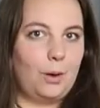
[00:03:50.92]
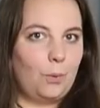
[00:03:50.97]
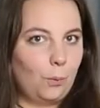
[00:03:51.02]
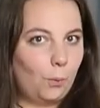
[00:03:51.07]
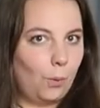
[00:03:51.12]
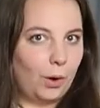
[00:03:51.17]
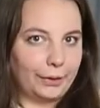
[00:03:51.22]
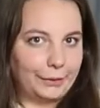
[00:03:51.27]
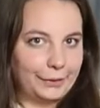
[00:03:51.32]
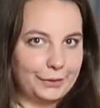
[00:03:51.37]

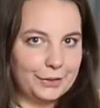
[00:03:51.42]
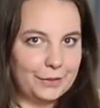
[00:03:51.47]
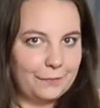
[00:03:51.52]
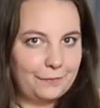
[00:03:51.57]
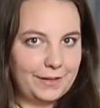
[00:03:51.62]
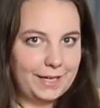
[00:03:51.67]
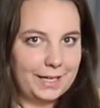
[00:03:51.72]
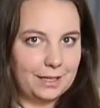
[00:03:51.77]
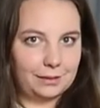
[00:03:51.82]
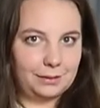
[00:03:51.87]
What can you
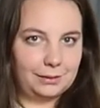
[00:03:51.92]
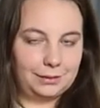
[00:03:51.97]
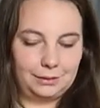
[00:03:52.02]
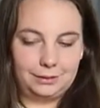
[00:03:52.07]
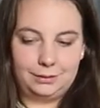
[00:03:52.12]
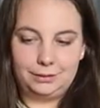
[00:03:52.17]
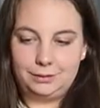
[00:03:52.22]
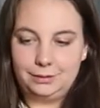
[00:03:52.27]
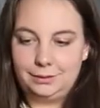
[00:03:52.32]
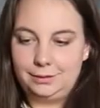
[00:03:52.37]
feel?
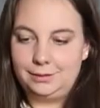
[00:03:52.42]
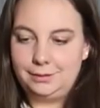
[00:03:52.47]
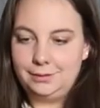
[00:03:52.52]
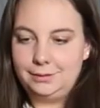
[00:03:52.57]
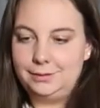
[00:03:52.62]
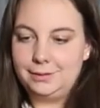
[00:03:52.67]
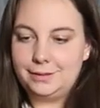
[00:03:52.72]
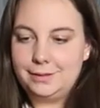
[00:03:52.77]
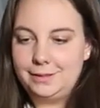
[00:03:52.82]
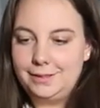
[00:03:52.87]

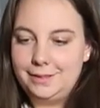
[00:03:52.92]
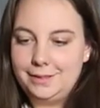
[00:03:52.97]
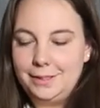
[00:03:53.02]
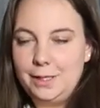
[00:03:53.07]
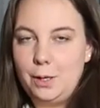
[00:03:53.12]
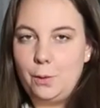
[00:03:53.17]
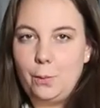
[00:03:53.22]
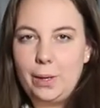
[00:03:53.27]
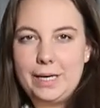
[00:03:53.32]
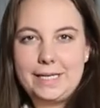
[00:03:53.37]

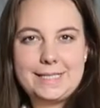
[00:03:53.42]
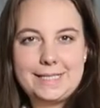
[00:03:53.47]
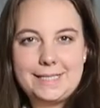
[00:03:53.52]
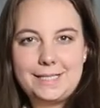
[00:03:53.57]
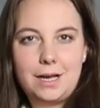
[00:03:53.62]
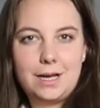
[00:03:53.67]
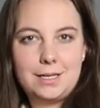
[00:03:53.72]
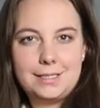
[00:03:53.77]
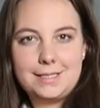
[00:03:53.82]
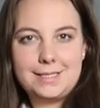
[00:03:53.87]
When it
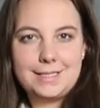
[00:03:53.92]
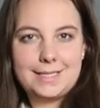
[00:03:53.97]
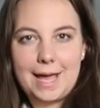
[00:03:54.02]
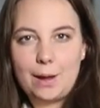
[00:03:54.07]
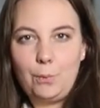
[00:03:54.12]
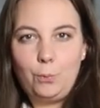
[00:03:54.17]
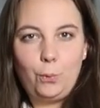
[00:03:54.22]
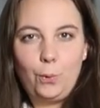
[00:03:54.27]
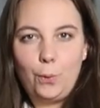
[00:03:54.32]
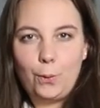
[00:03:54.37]
starts to
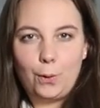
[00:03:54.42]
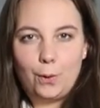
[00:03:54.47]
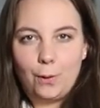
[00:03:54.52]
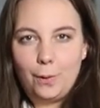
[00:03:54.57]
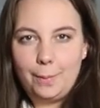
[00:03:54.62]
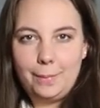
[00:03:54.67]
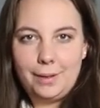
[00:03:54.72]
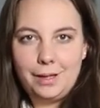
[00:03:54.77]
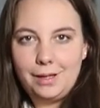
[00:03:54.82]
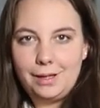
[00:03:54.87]
get
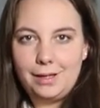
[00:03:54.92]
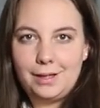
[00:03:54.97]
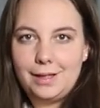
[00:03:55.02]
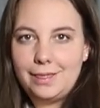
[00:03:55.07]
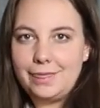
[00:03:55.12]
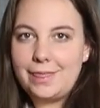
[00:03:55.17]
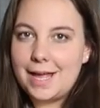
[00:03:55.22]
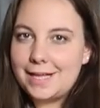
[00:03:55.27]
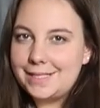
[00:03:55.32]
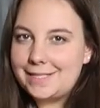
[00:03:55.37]
warm,
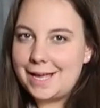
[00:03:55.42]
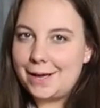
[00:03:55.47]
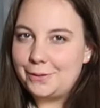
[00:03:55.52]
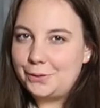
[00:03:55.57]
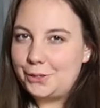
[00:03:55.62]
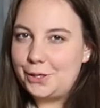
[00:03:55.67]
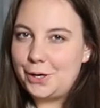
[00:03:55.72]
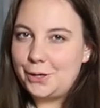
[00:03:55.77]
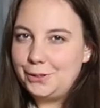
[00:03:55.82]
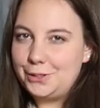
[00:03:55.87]
that's how
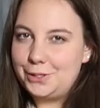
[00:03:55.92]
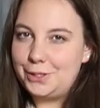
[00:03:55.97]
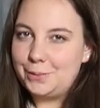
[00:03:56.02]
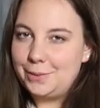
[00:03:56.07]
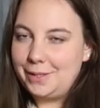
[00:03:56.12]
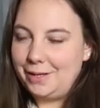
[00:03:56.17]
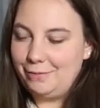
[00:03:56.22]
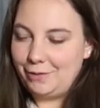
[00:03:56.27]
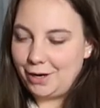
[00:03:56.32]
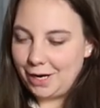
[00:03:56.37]
you know you're
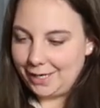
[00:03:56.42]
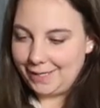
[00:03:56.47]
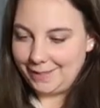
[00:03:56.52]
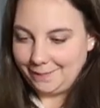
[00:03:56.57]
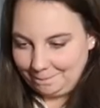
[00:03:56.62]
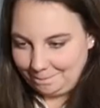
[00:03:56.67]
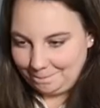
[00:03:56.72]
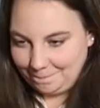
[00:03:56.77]
doing it right.